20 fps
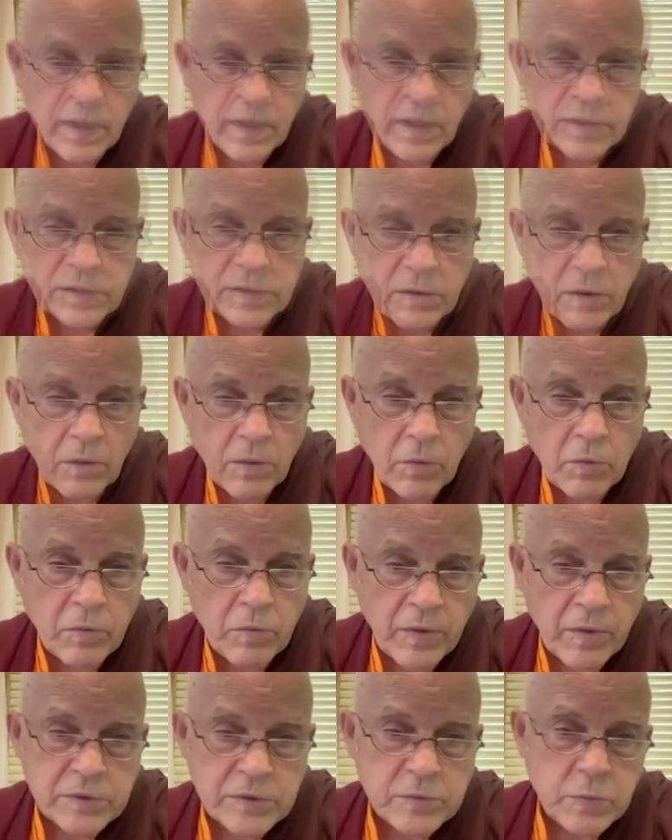So
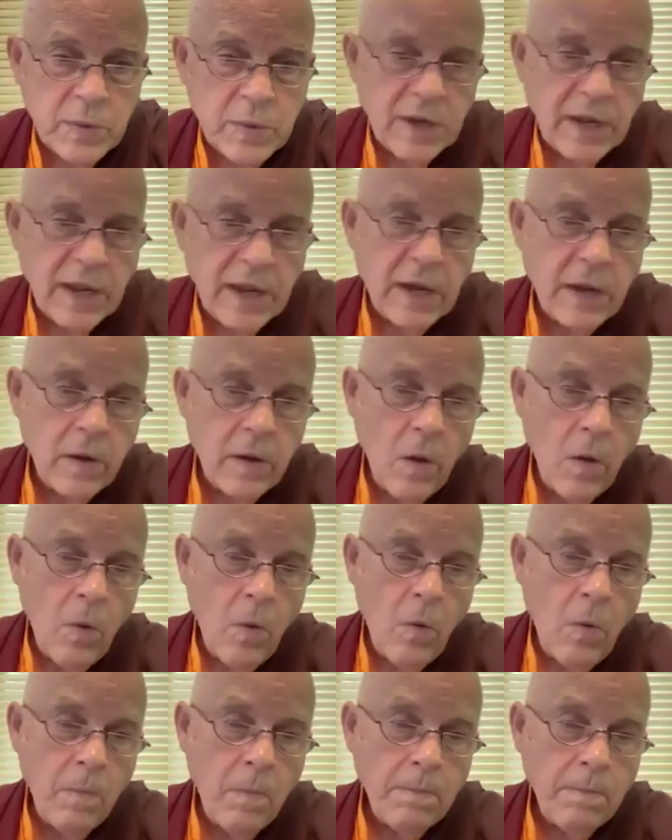there's really
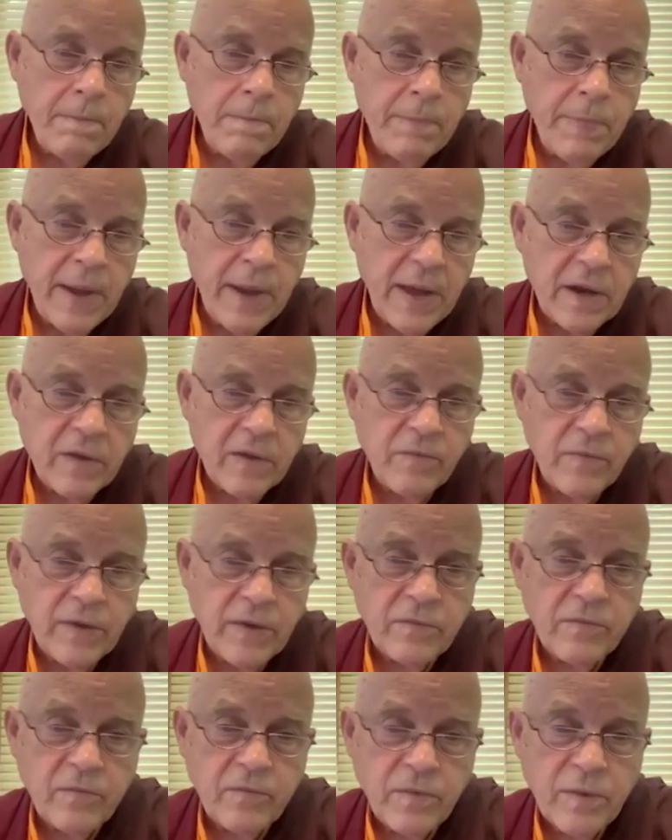no
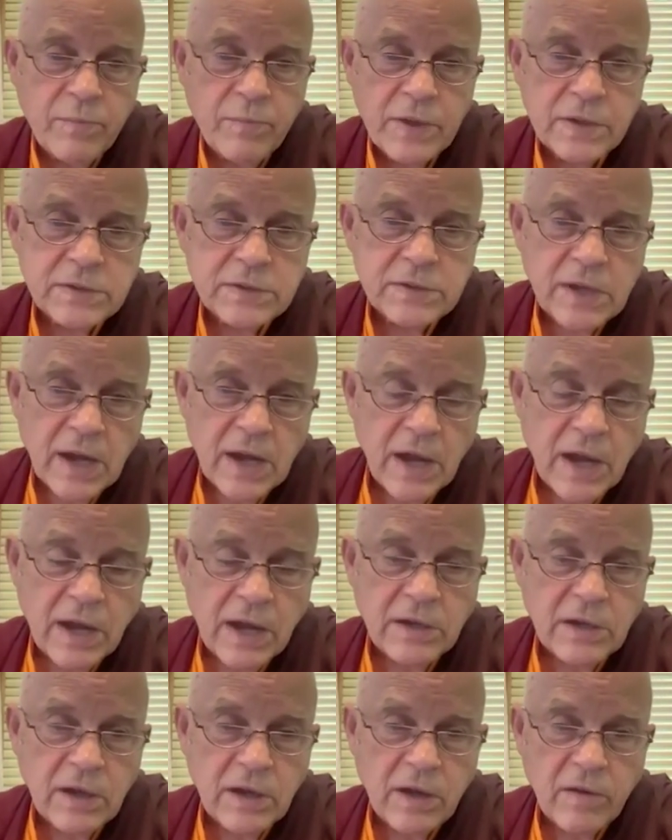benefit from this
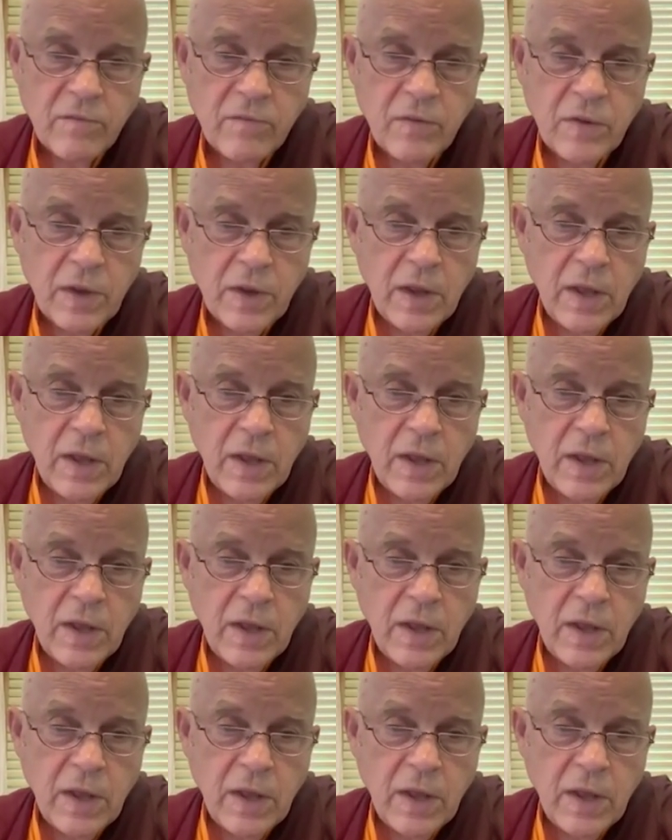kind of